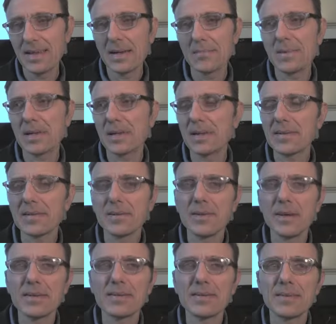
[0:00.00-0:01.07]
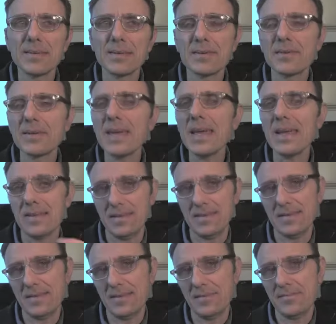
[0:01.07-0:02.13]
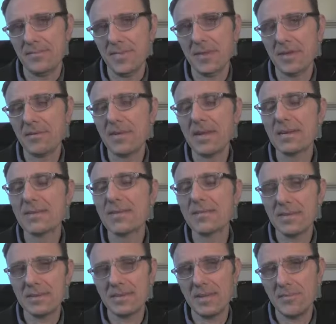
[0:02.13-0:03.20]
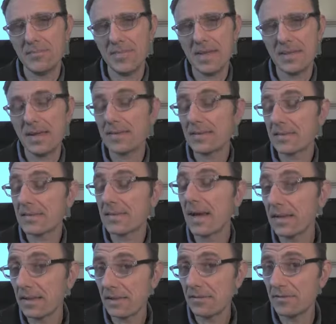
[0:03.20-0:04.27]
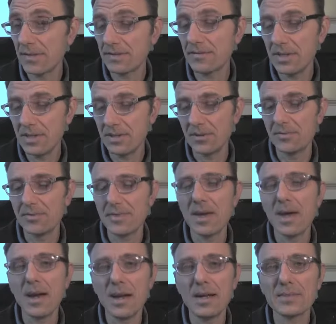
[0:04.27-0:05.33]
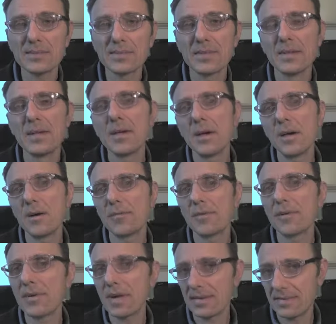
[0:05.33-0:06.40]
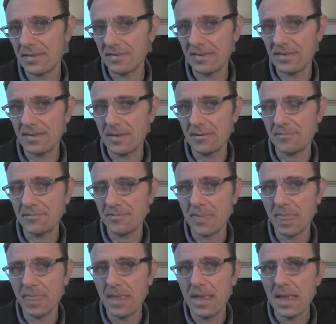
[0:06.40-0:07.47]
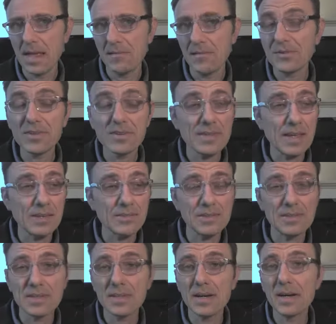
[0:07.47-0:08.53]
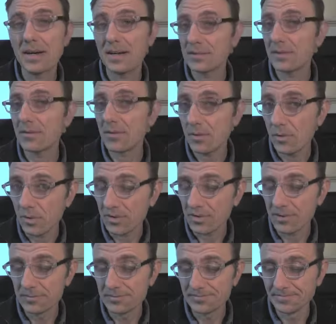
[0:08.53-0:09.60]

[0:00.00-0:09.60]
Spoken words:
but let's look at creates, the creativity. And that's the title of this video, the heart of creativity, which is actually the heart of the course.